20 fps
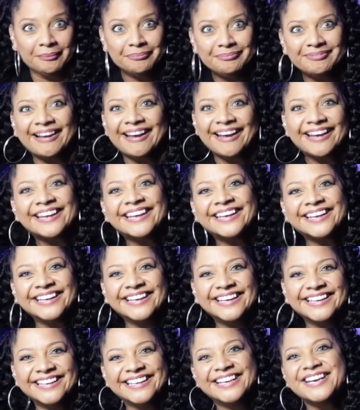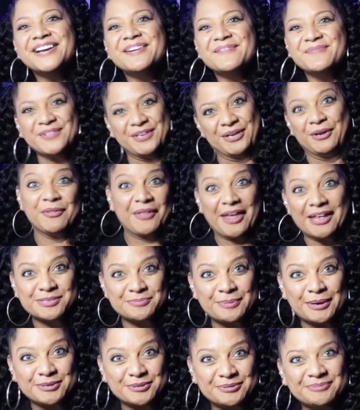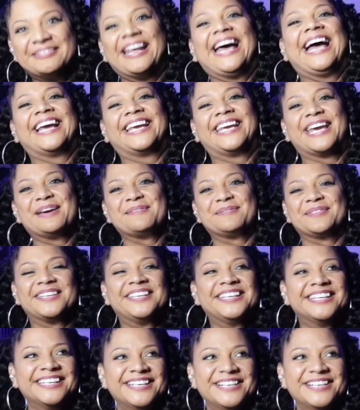You're not that special, nah, Gammon.